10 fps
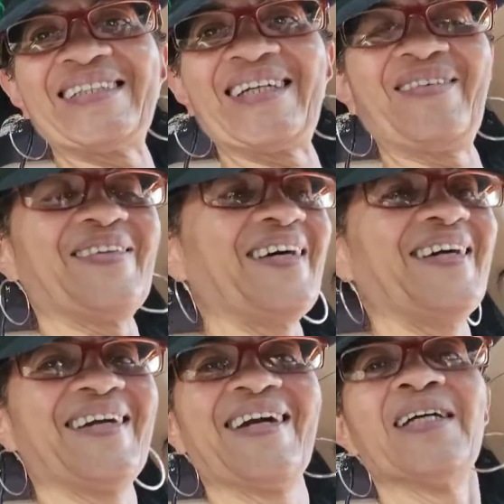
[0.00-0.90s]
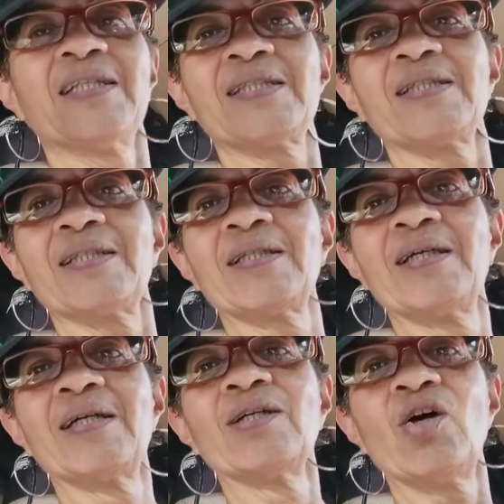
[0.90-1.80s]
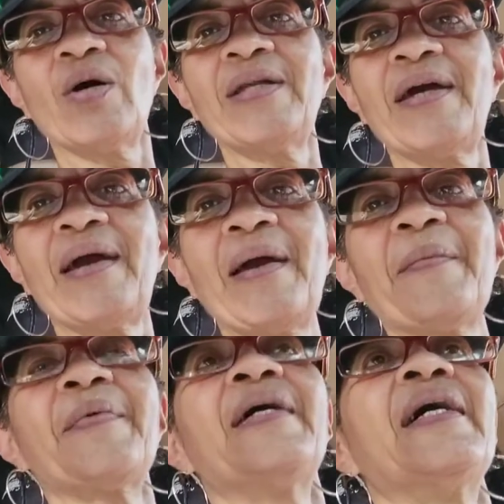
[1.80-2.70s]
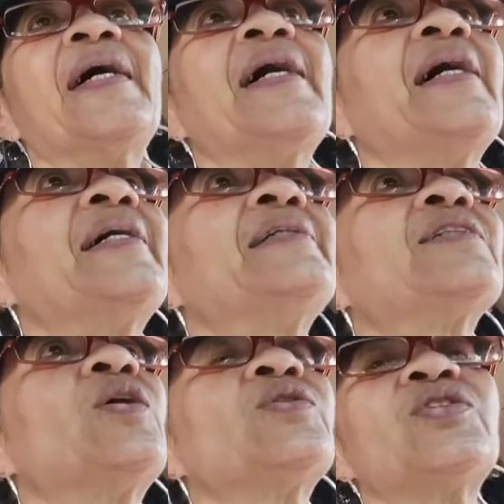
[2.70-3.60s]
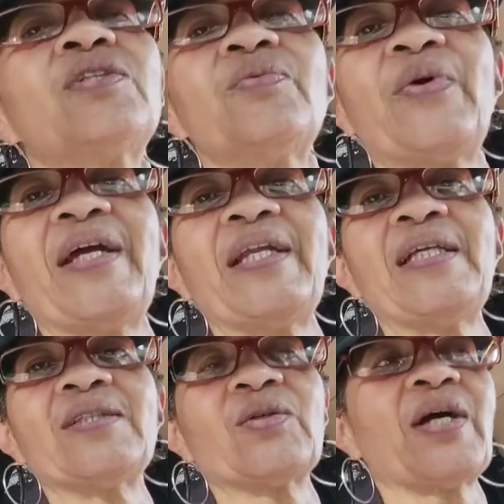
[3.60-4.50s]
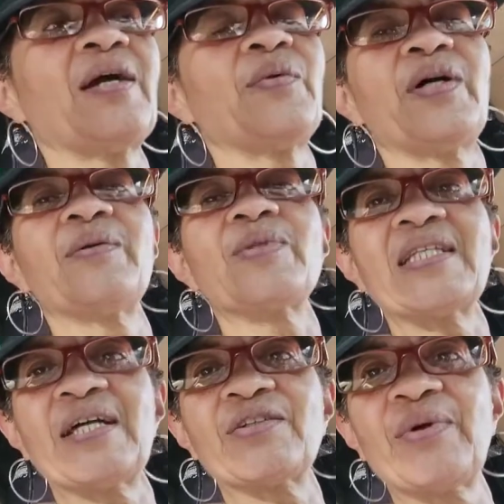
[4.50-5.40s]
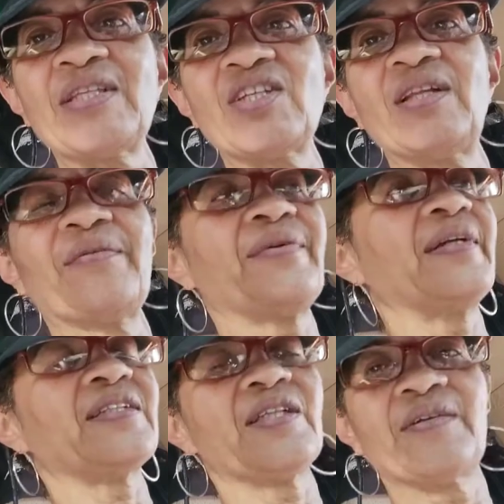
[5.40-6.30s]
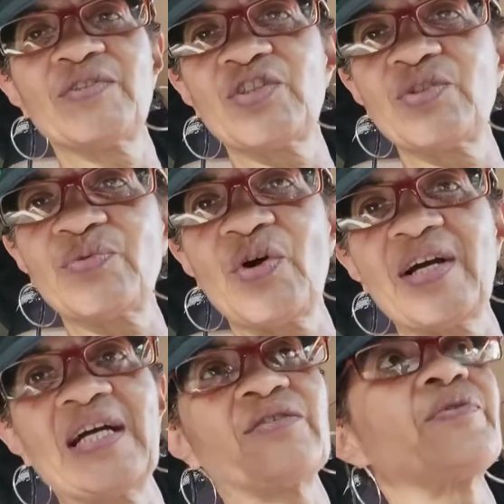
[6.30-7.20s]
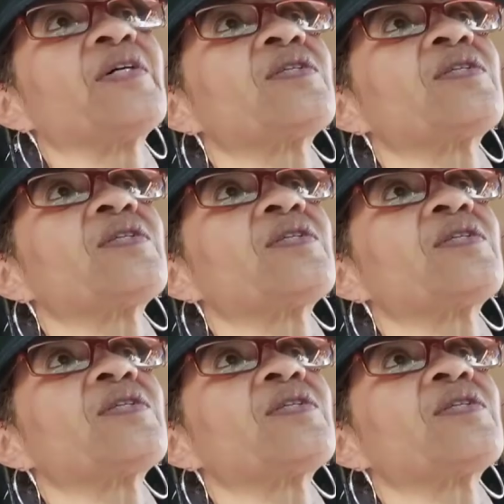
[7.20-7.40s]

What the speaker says: I'm like, listen, go on the app and go to the ratings, okay, where it was not a great delivery, delivered to the wrong address.